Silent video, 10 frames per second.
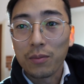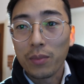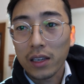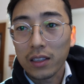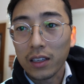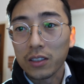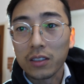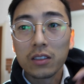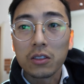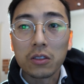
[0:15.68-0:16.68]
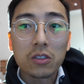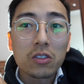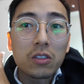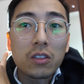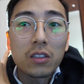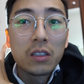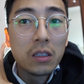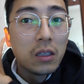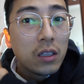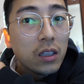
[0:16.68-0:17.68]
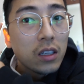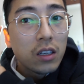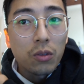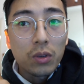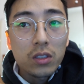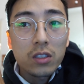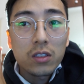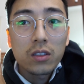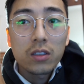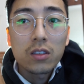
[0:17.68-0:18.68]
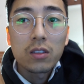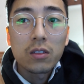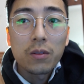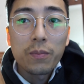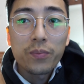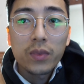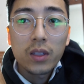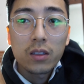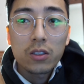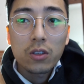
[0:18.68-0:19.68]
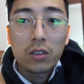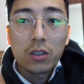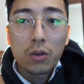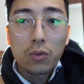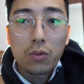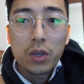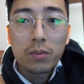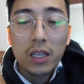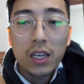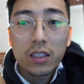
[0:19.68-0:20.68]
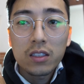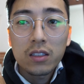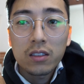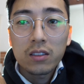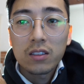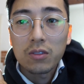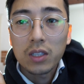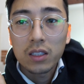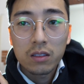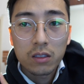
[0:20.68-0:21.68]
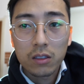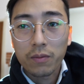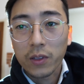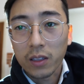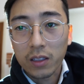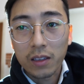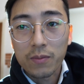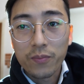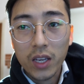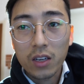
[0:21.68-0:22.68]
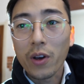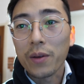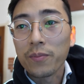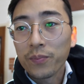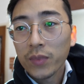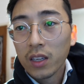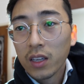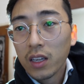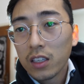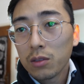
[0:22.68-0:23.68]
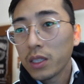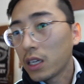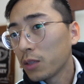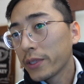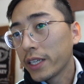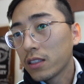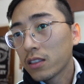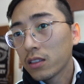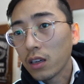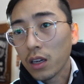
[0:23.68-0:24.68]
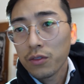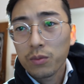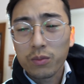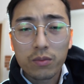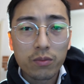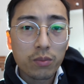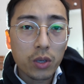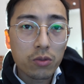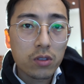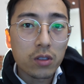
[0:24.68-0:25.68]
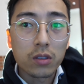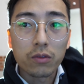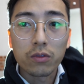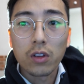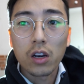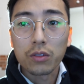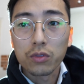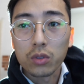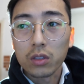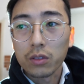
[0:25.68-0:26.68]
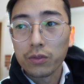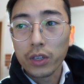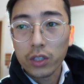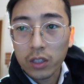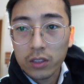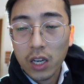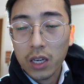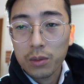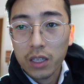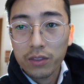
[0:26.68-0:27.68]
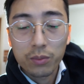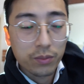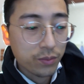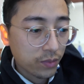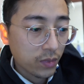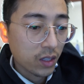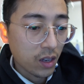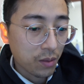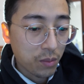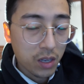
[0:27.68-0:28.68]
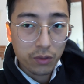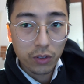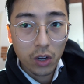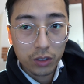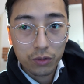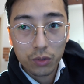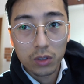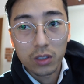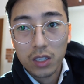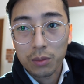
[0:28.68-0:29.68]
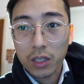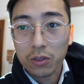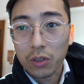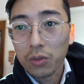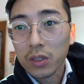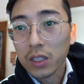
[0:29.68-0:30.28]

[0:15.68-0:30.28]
backlighting, you can see it's called the rim lighting, right? Something like that. Anyway, a little bit of update. I haven't posted vlog for a very long time. I haven't made a vlog for a long time. I don't know.